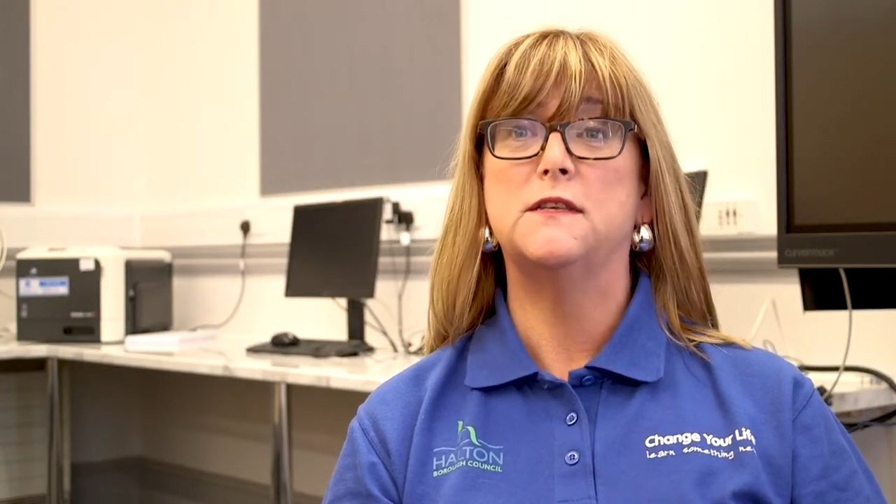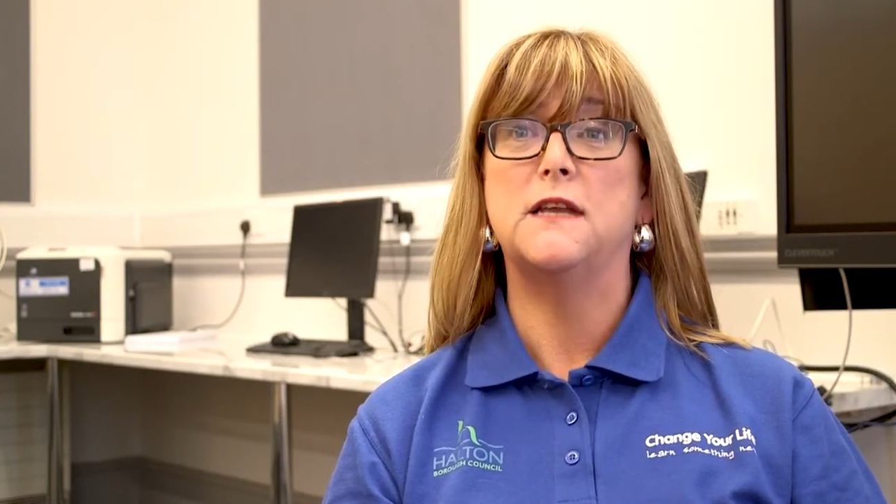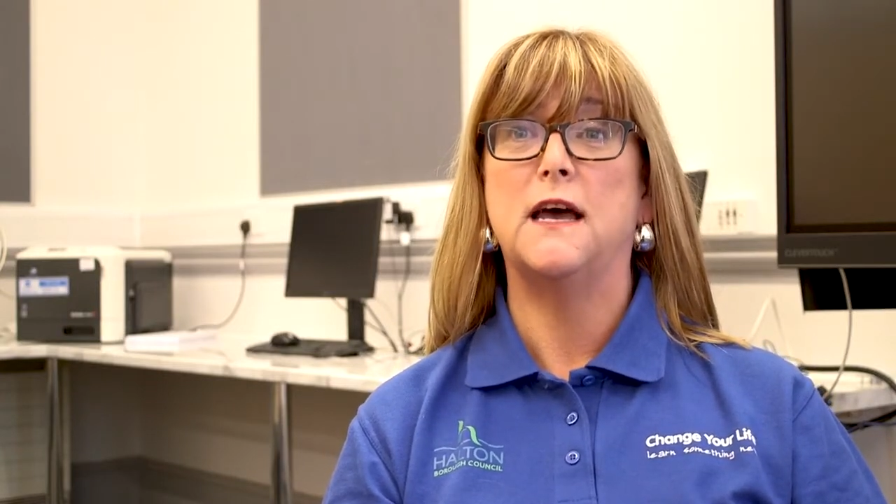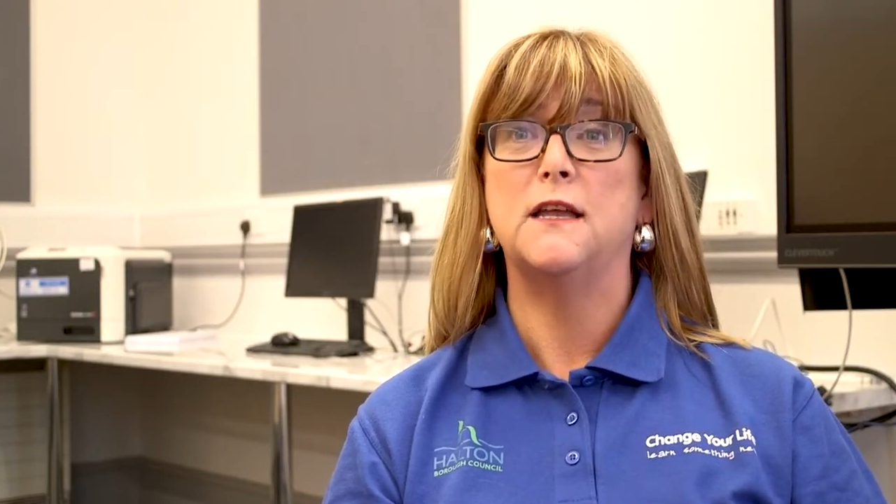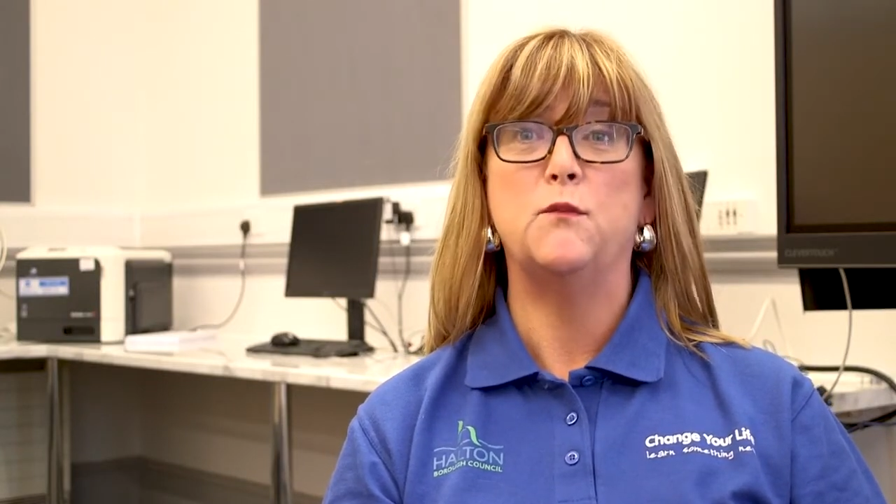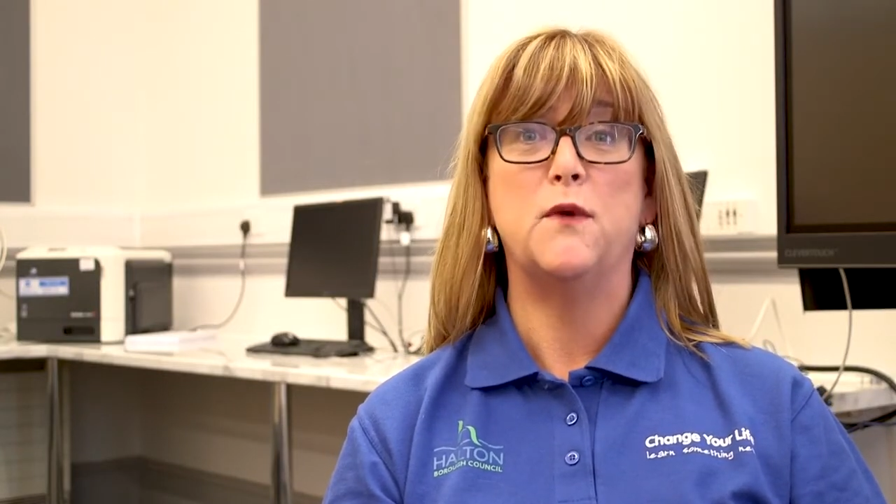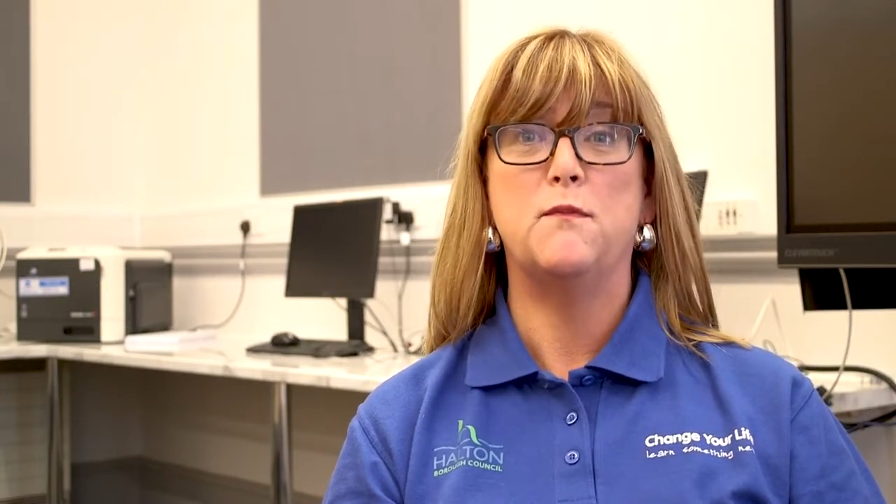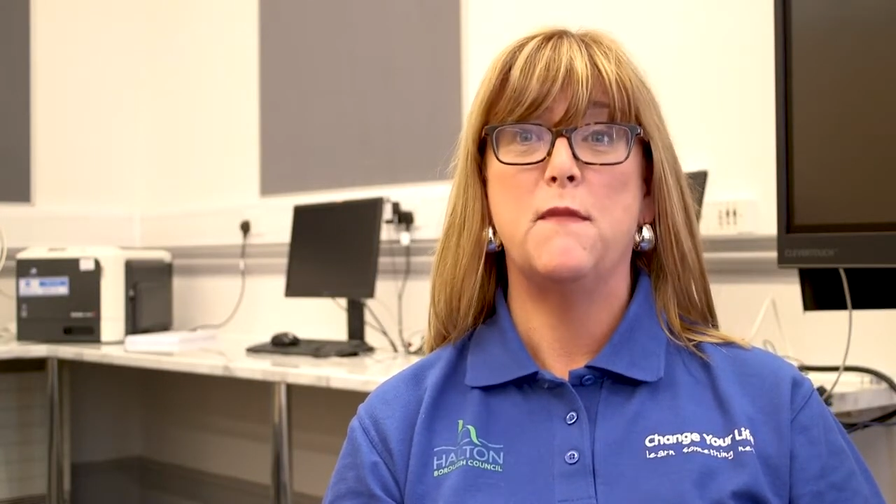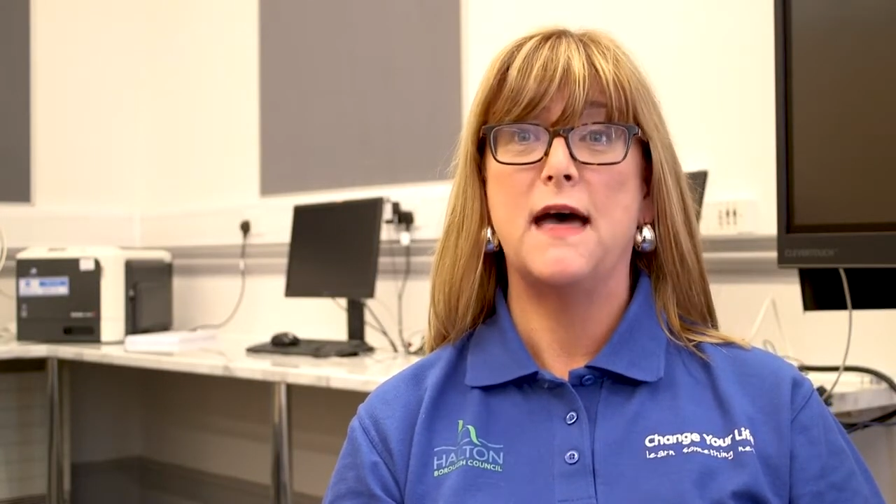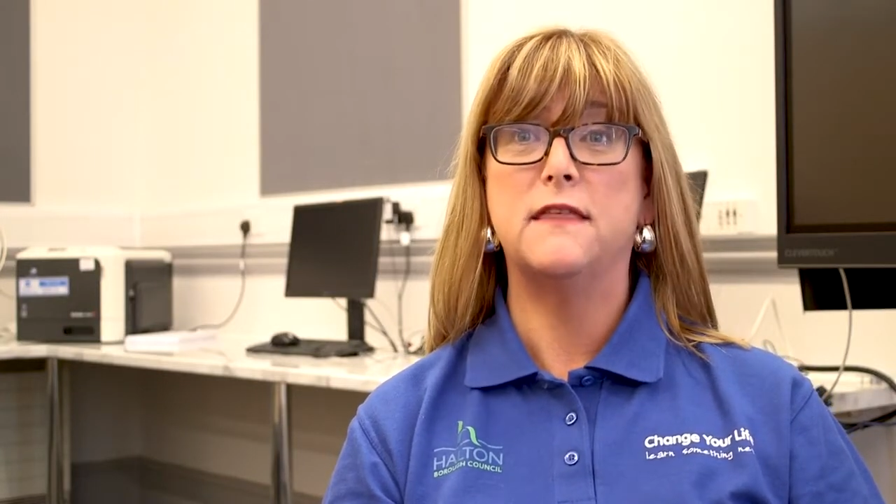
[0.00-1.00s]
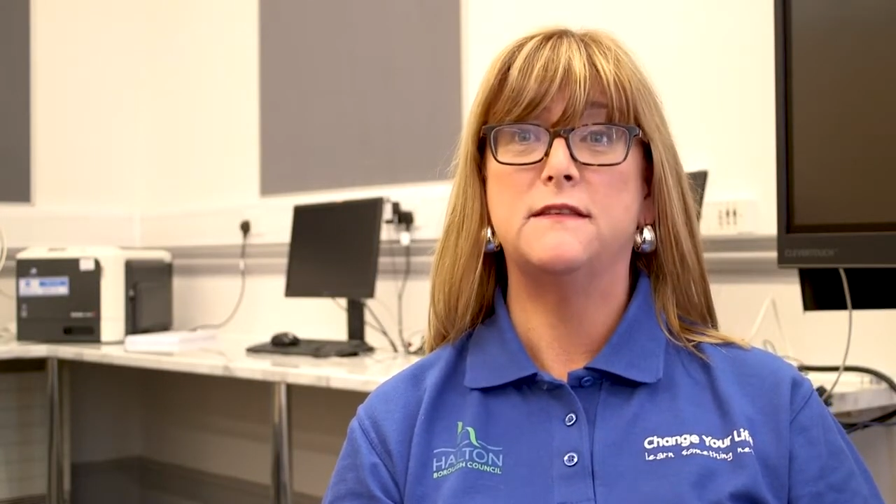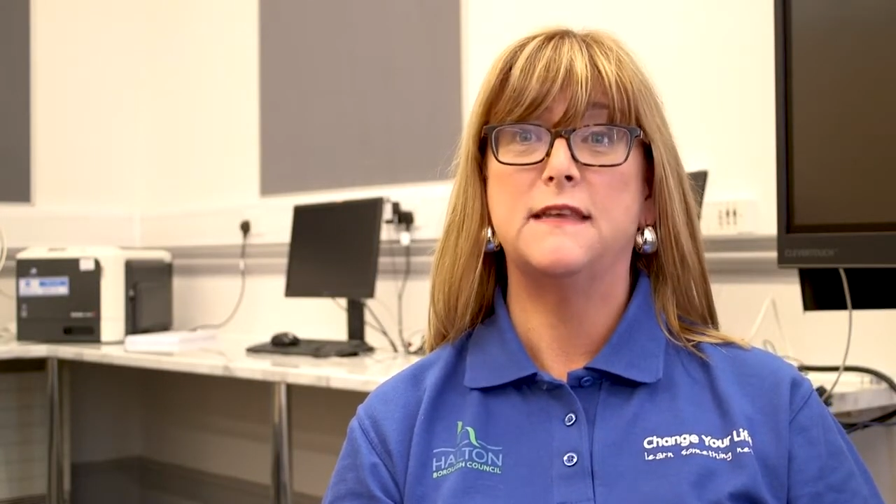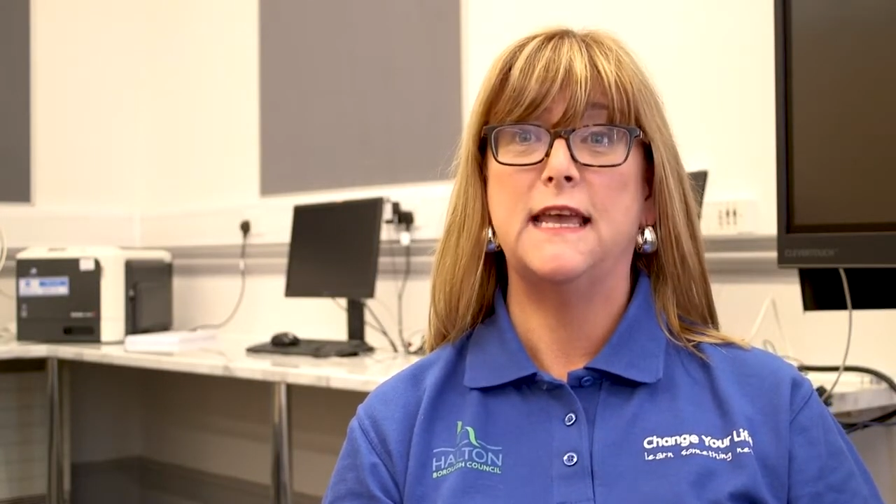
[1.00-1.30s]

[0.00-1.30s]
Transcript: starting with maths,